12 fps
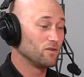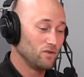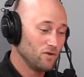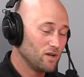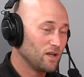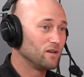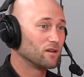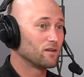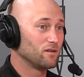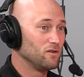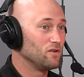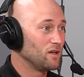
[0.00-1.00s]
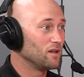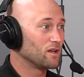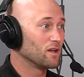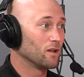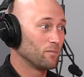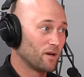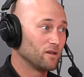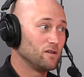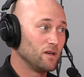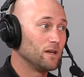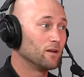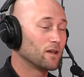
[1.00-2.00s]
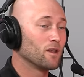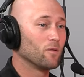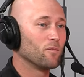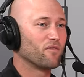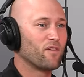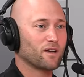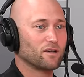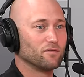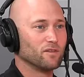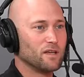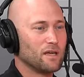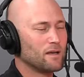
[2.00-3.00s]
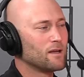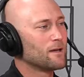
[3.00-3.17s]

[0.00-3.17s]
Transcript: you need to, you need to kill them, and you need to kill them effectively. Mm-hmm.